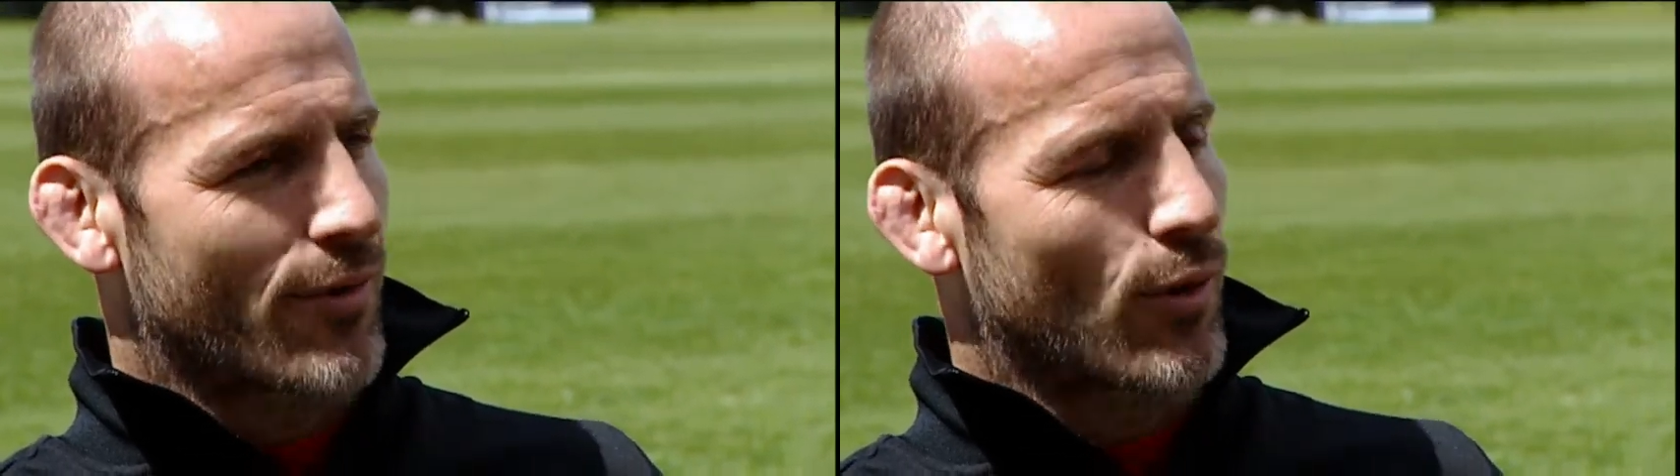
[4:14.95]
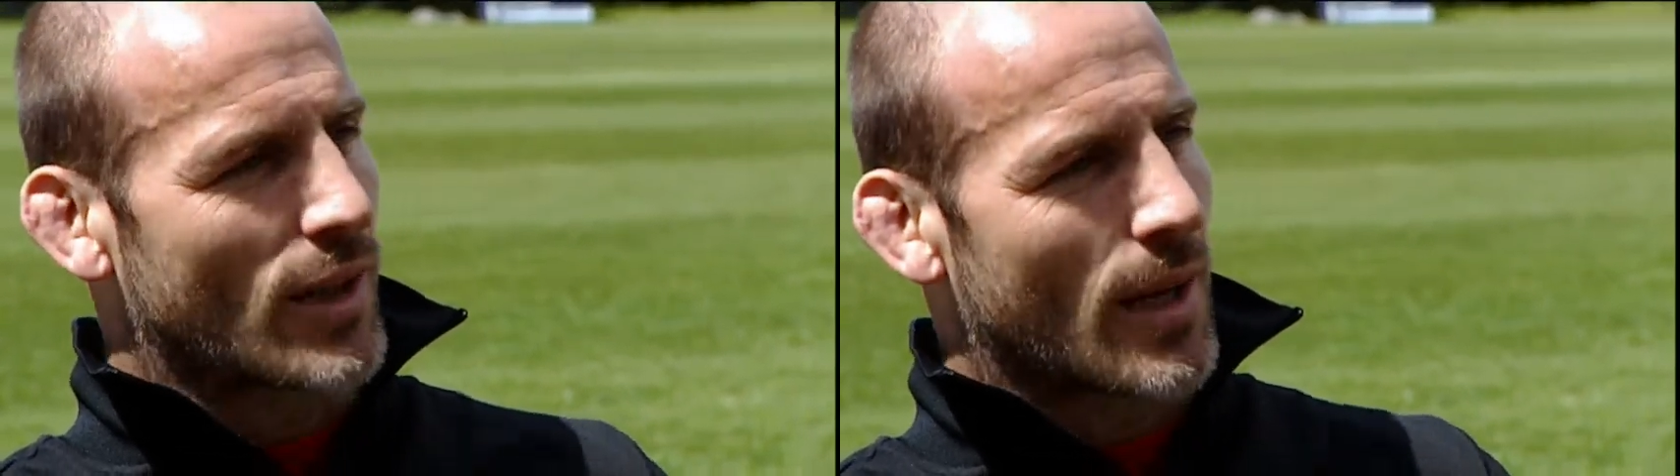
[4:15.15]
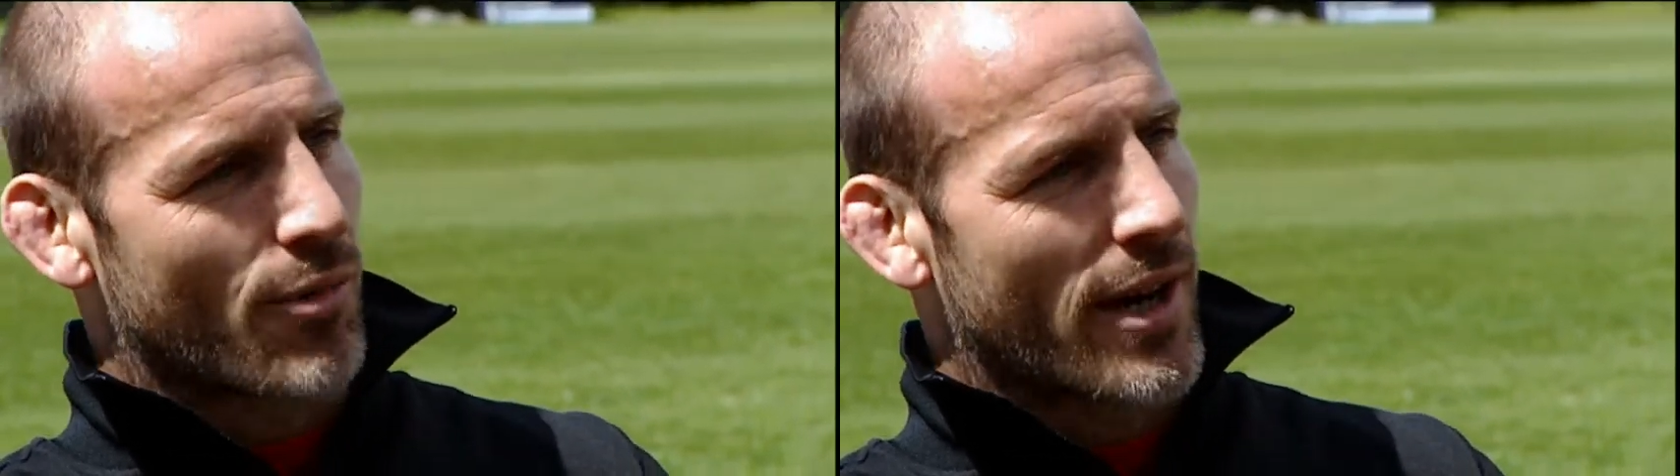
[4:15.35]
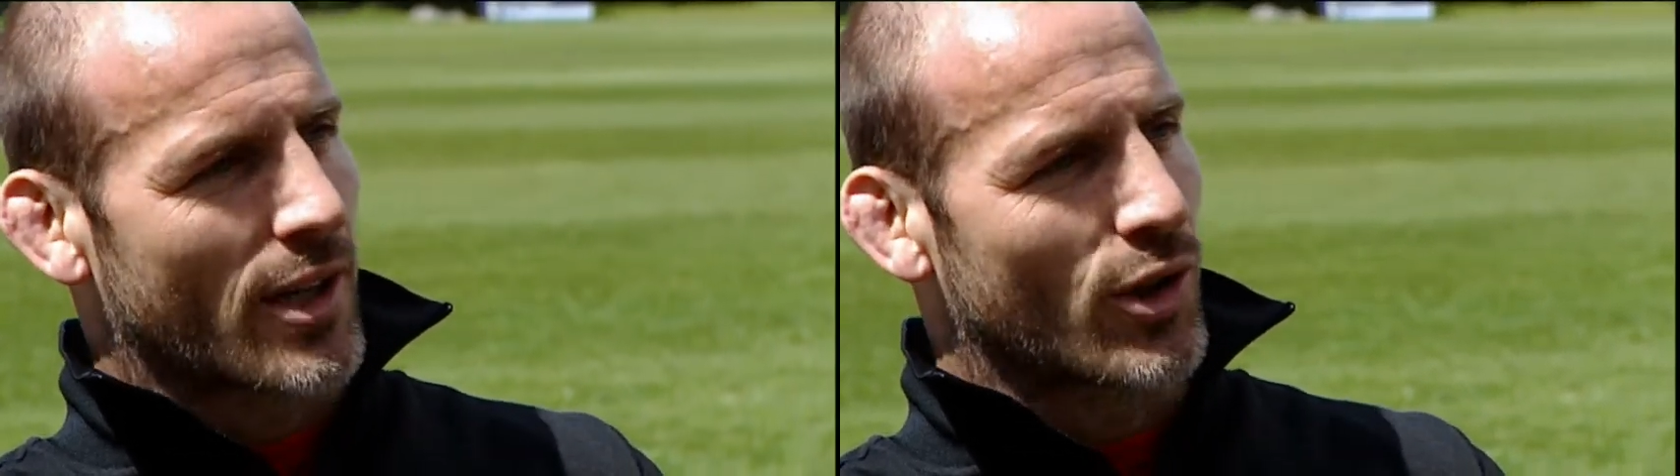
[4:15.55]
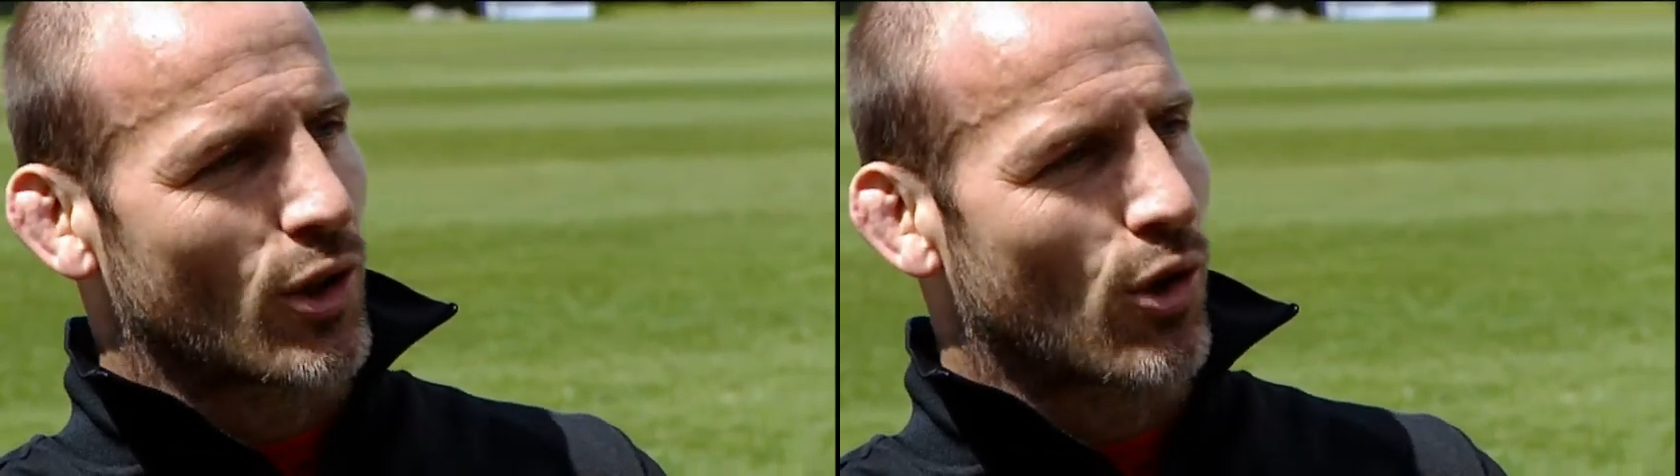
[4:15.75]
four day break
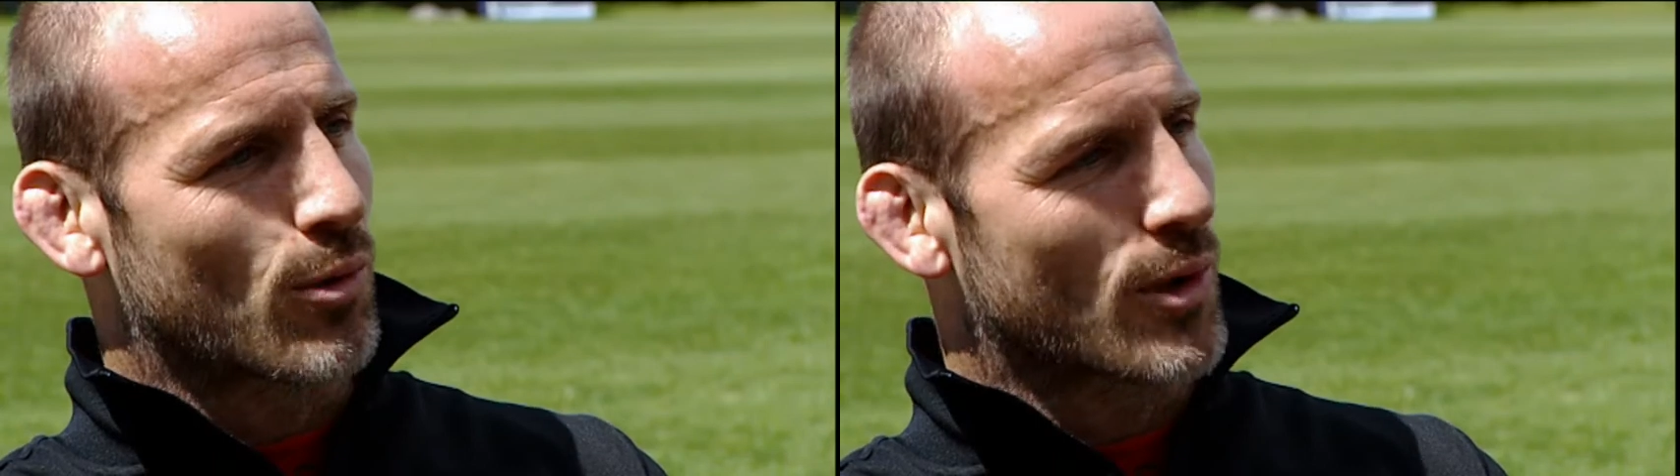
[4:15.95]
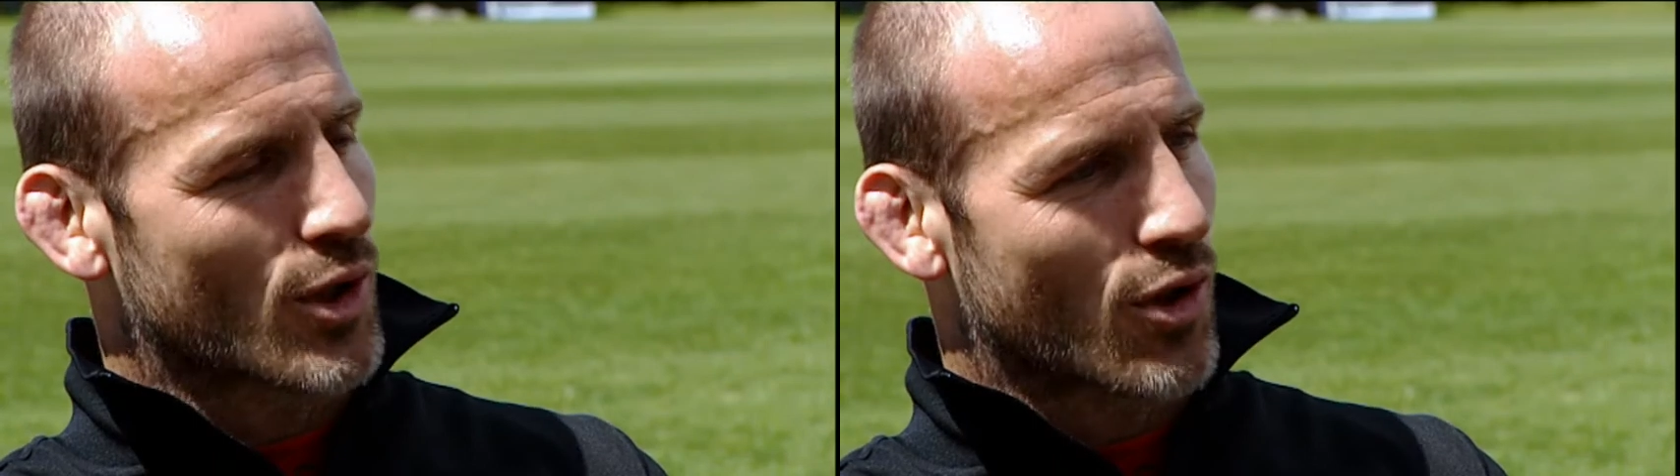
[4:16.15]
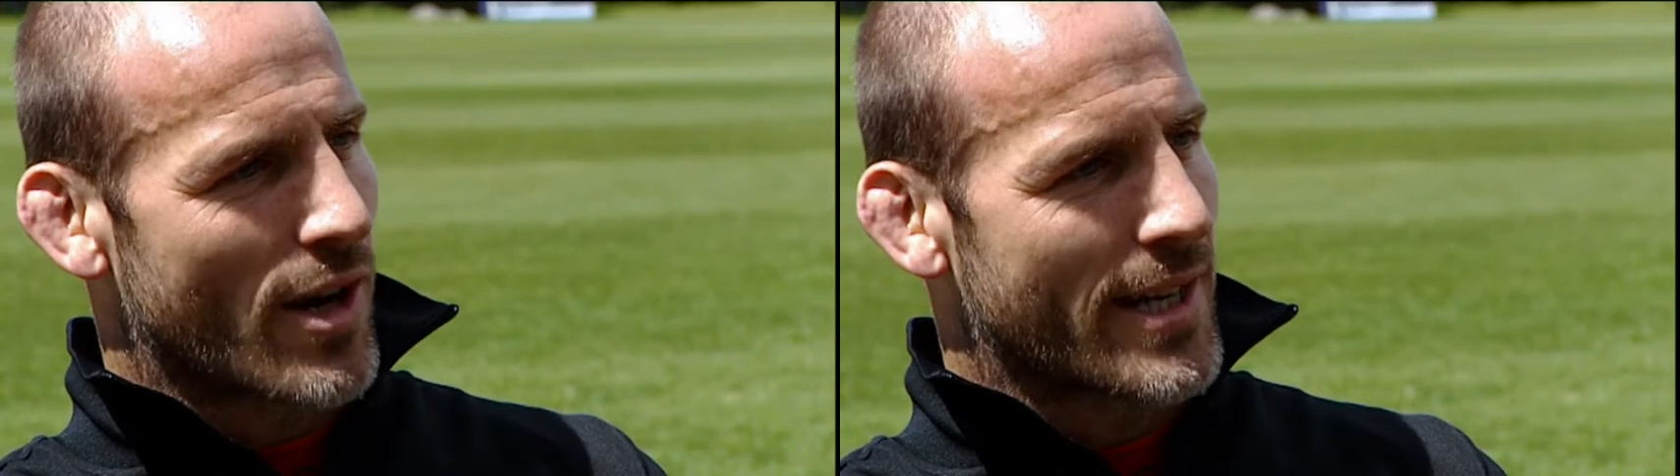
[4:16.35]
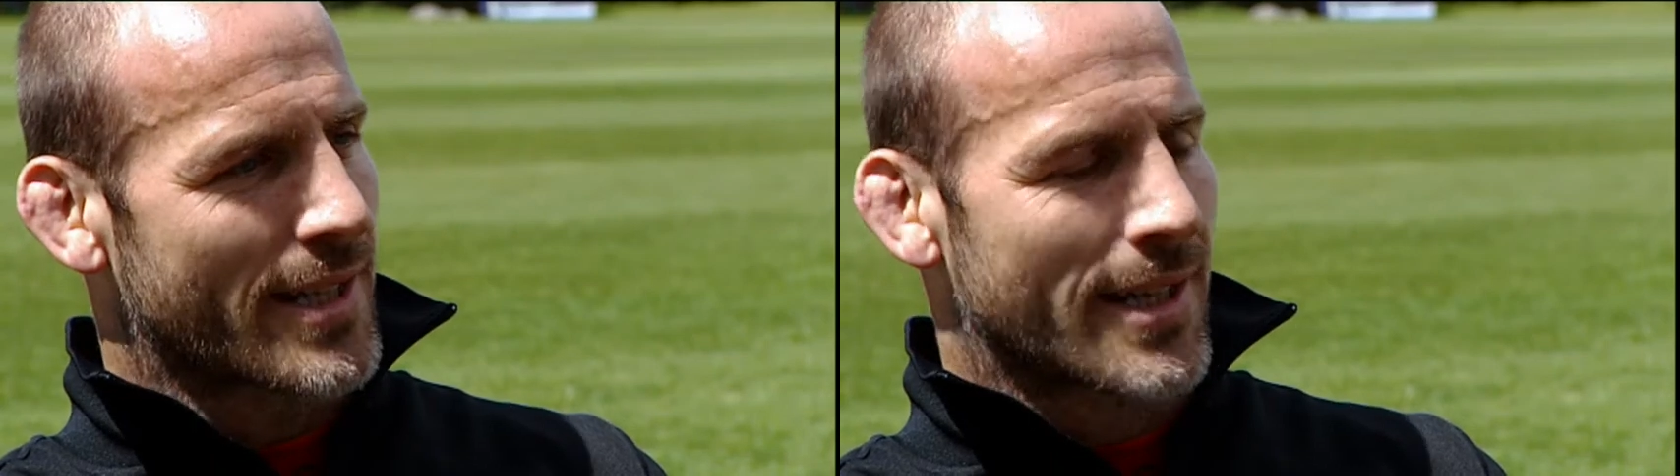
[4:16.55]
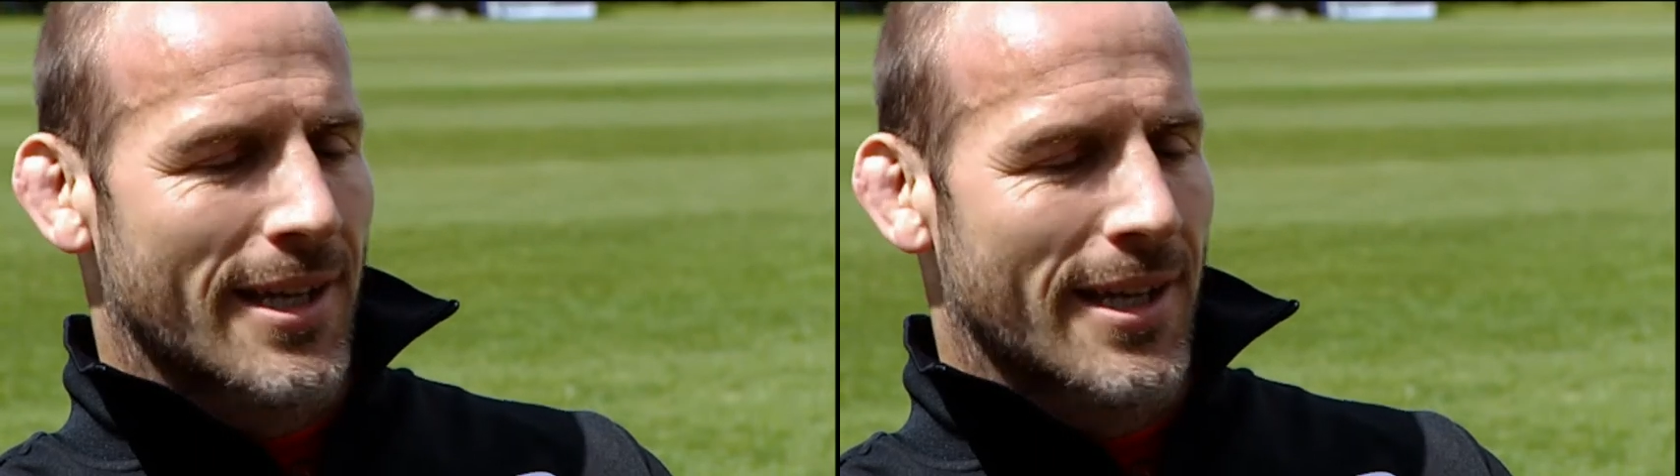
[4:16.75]
in New York, which is great.